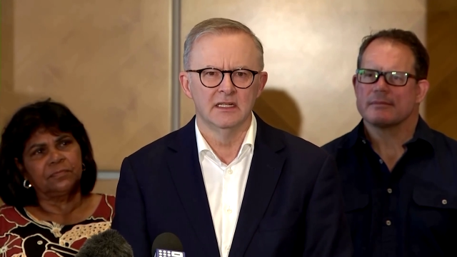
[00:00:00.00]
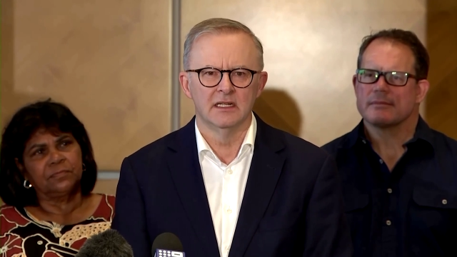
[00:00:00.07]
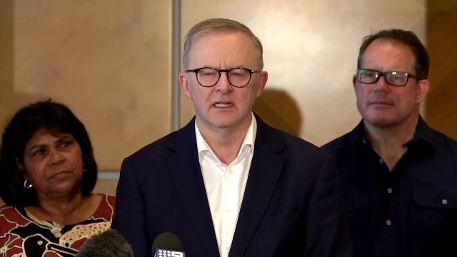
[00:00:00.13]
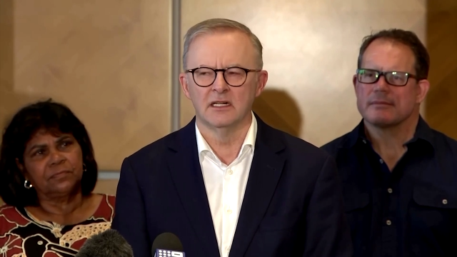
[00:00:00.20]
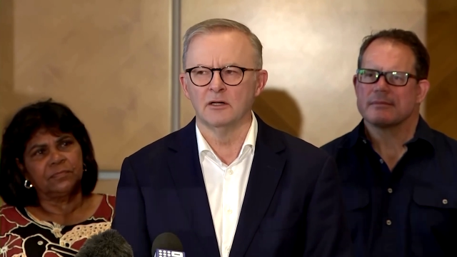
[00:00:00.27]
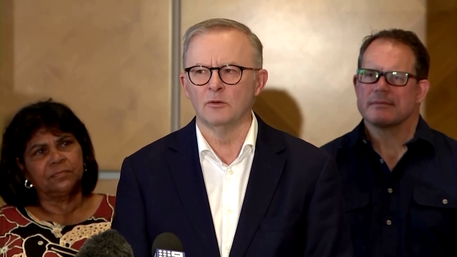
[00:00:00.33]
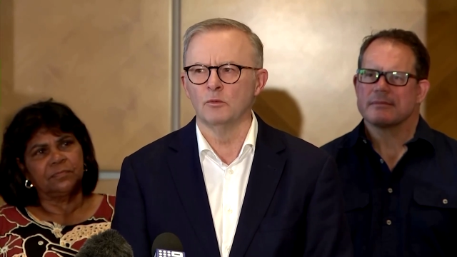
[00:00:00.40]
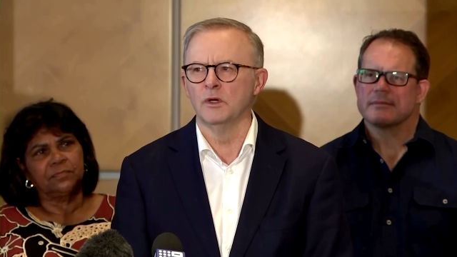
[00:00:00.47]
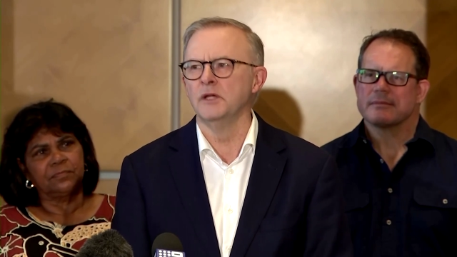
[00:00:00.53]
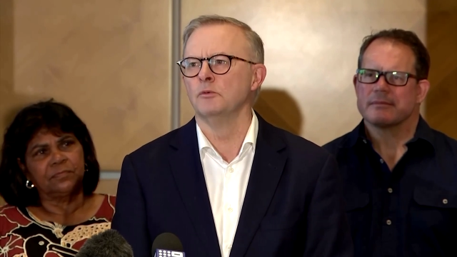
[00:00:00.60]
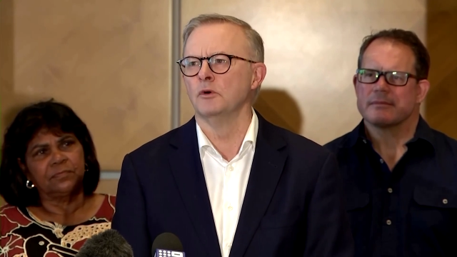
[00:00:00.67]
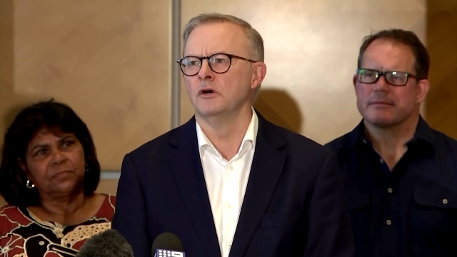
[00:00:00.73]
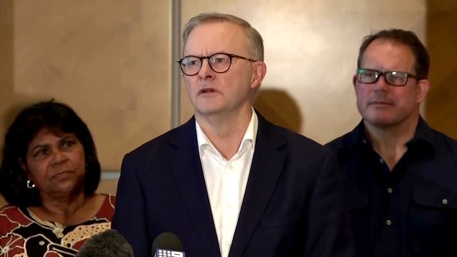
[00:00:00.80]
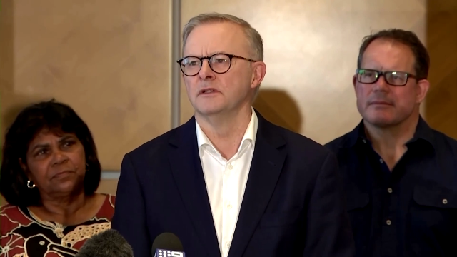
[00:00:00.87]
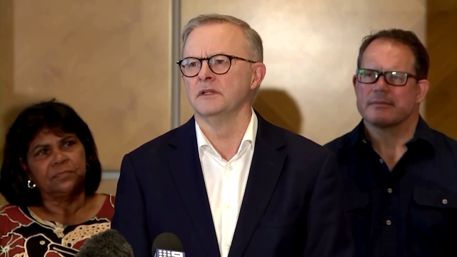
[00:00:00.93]
Speaker 1: Uh, we
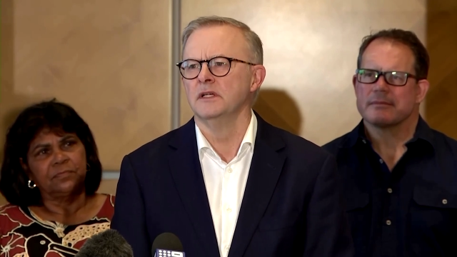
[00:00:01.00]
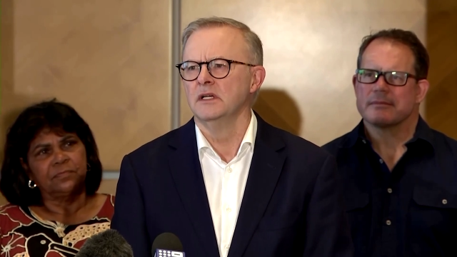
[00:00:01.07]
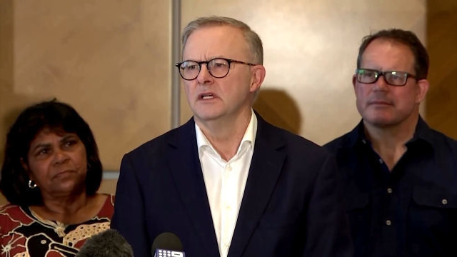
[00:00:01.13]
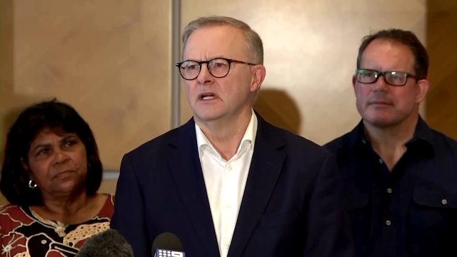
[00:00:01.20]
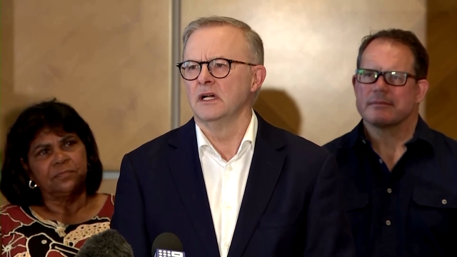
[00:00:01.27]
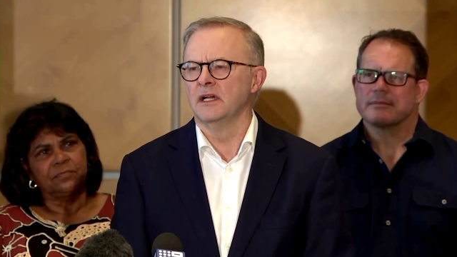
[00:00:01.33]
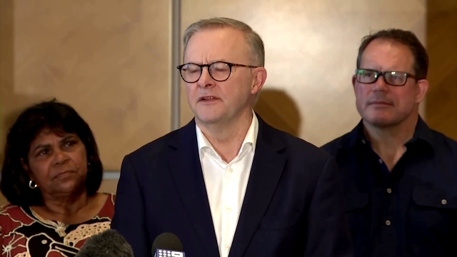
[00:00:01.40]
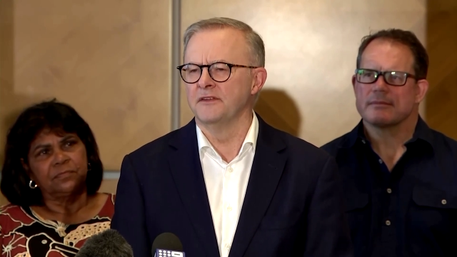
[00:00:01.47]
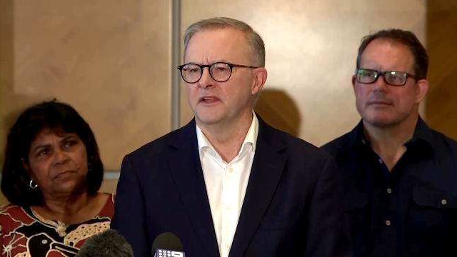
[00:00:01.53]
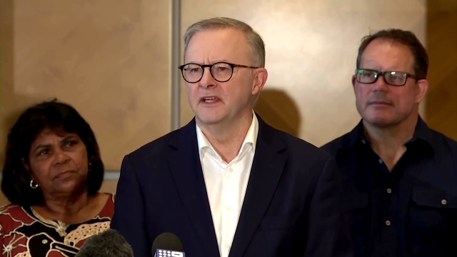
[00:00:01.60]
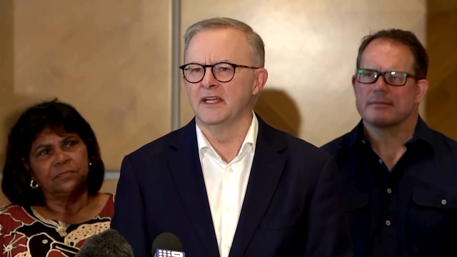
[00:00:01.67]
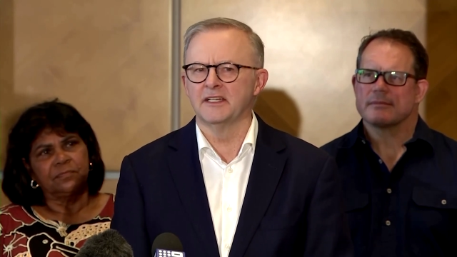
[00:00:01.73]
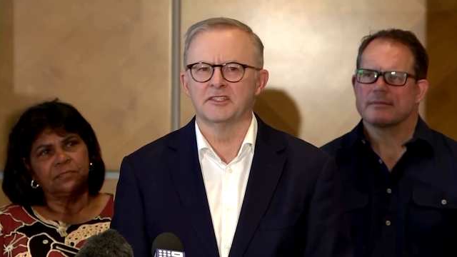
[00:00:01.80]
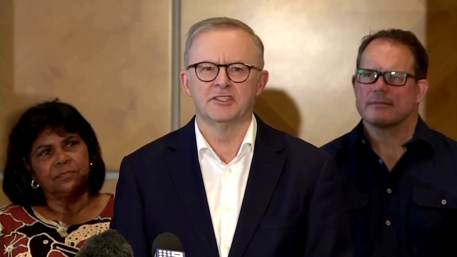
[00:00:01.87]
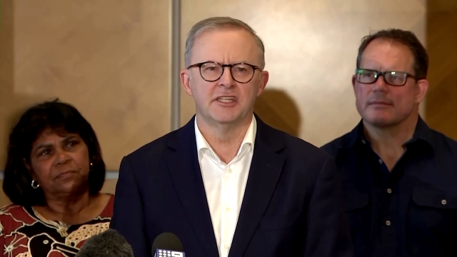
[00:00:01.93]
want uh, the
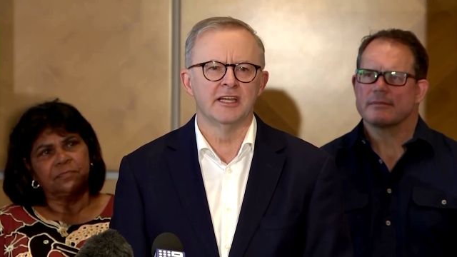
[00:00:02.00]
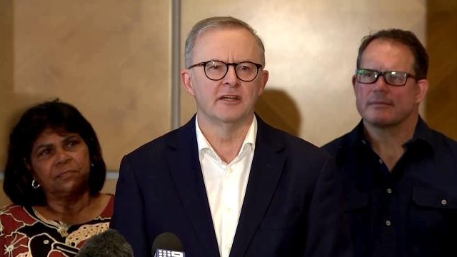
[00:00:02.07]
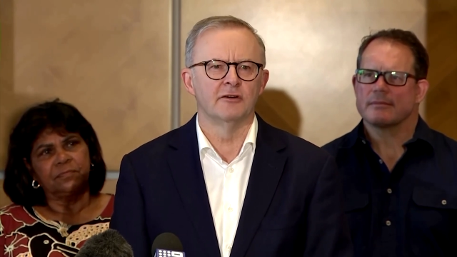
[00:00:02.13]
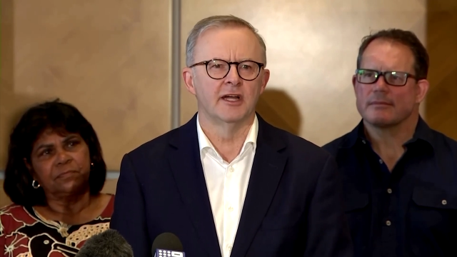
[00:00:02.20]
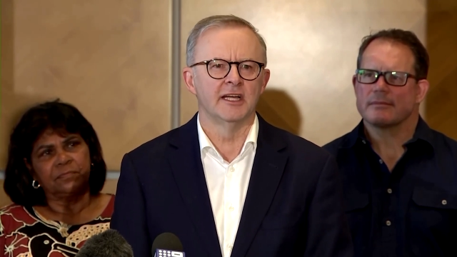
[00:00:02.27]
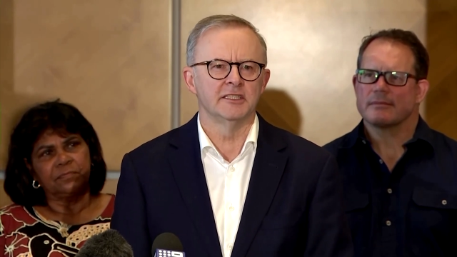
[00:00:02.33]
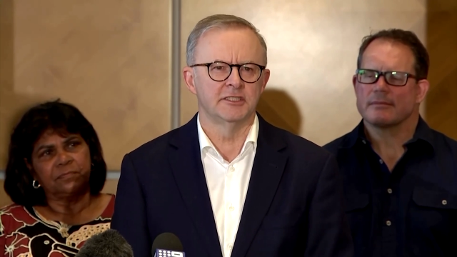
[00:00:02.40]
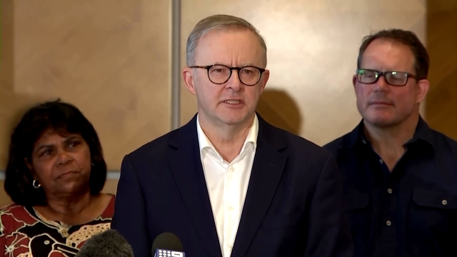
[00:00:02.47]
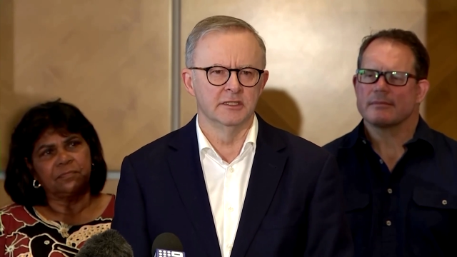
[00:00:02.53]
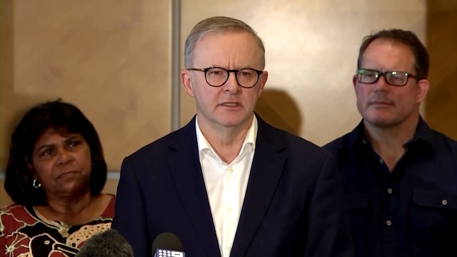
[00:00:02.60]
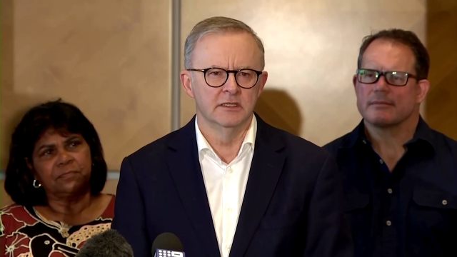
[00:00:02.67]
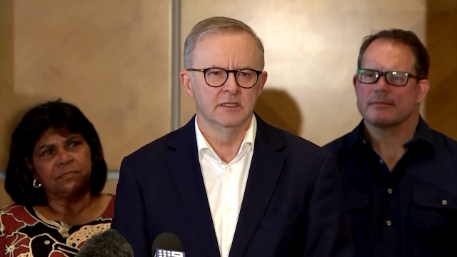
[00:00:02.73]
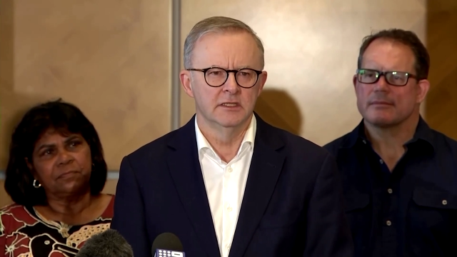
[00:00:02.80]
next generation